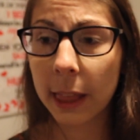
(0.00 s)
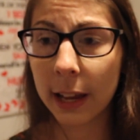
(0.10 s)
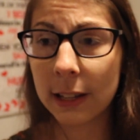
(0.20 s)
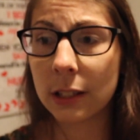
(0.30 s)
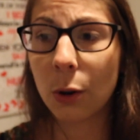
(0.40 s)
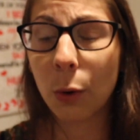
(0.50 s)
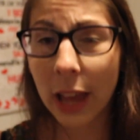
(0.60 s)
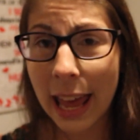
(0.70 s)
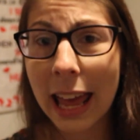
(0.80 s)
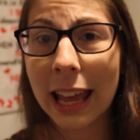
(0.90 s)
It's
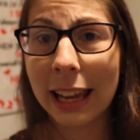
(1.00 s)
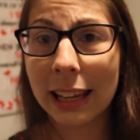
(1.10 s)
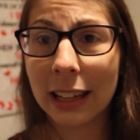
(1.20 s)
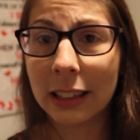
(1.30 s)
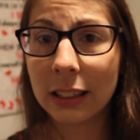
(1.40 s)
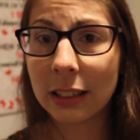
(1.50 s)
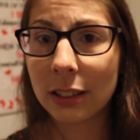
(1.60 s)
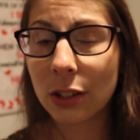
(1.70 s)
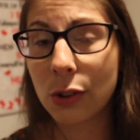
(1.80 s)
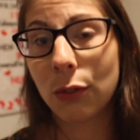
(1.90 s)
okay
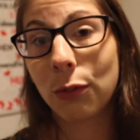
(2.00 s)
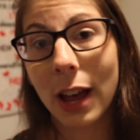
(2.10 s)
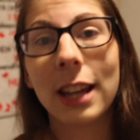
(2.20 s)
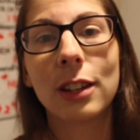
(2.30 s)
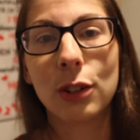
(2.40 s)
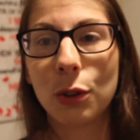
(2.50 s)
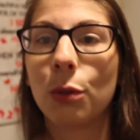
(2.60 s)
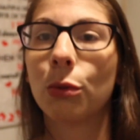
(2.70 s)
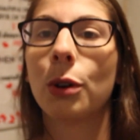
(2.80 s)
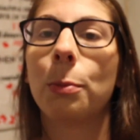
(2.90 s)
to find a new
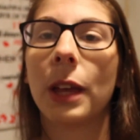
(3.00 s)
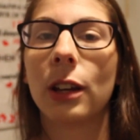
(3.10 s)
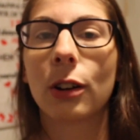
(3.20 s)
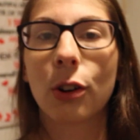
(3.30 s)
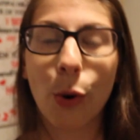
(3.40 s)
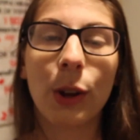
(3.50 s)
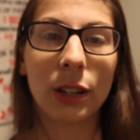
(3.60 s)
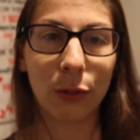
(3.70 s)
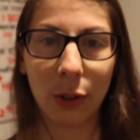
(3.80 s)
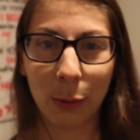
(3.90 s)
group that you're going
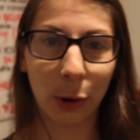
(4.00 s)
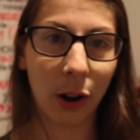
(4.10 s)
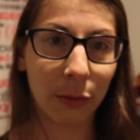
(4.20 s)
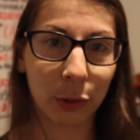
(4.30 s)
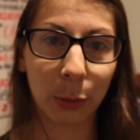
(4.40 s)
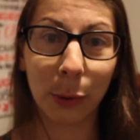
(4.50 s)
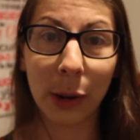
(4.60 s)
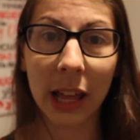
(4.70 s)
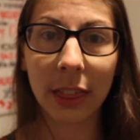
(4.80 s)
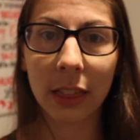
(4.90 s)
to feel more comfortable with.